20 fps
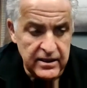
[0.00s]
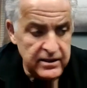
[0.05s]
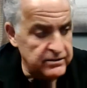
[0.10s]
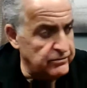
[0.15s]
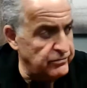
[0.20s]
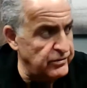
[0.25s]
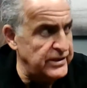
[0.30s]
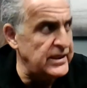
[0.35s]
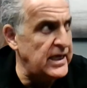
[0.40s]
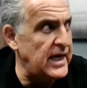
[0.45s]

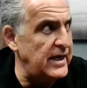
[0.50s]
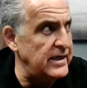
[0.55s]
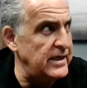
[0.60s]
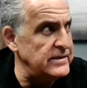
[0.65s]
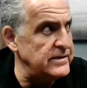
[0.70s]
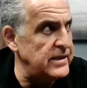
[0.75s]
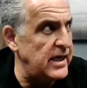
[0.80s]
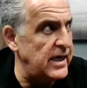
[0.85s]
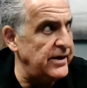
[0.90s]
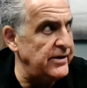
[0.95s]
How
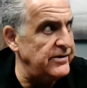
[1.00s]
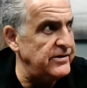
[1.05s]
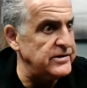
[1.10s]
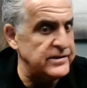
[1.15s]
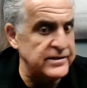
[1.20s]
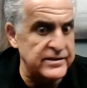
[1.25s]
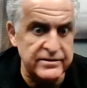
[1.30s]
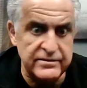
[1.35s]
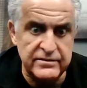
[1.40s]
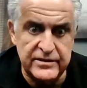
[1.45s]
do
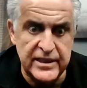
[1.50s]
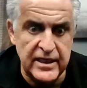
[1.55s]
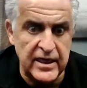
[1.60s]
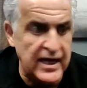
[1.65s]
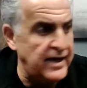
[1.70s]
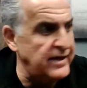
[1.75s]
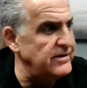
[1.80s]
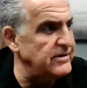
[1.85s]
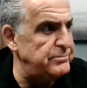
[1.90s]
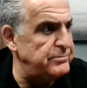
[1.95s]

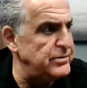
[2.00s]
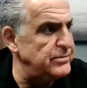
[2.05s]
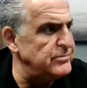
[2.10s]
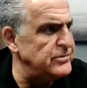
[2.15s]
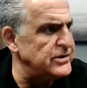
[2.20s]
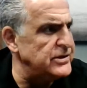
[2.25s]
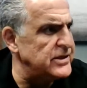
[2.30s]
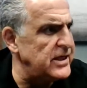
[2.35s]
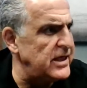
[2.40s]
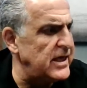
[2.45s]
the
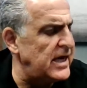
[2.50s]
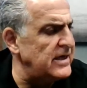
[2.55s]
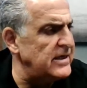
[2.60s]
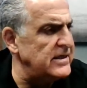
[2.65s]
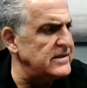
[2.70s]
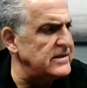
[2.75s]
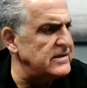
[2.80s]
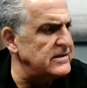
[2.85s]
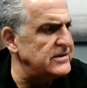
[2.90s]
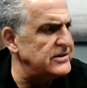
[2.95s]
boomers say? How do
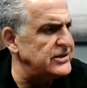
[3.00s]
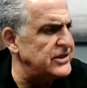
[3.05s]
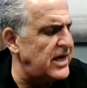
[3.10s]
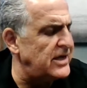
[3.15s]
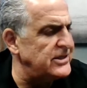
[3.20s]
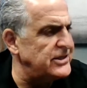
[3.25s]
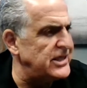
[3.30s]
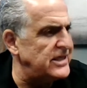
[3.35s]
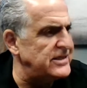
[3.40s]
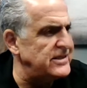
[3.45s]
the
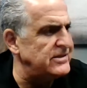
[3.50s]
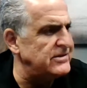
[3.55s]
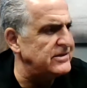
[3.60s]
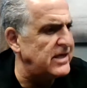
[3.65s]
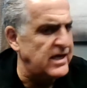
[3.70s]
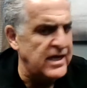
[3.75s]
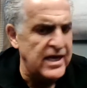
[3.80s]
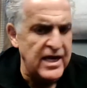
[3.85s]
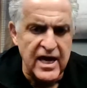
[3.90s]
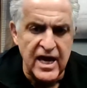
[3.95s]
Gen Z
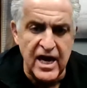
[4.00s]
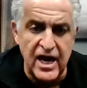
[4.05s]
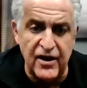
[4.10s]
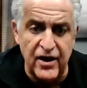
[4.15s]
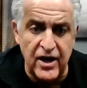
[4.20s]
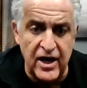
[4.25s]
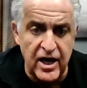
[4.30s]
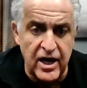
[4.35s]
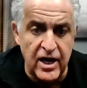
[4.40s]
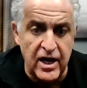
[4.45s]

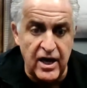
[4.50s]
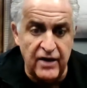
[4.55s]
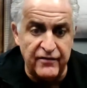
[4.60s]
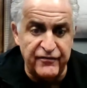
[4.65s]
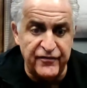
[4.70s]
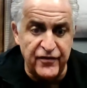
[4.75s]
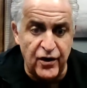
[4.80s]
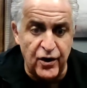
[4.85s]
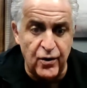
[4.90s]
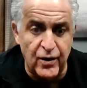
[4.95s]

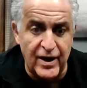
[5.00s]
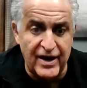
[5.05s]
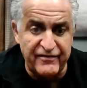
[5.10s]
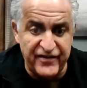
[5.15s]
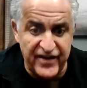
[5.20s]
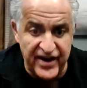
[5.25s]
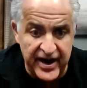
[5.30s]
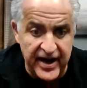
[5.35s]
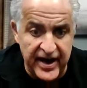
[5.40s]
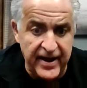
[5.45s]

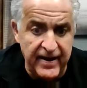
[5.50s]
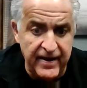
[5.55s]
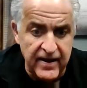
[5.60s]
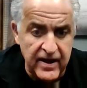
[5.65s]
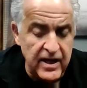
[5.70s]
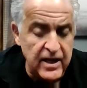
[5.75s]
FOFA?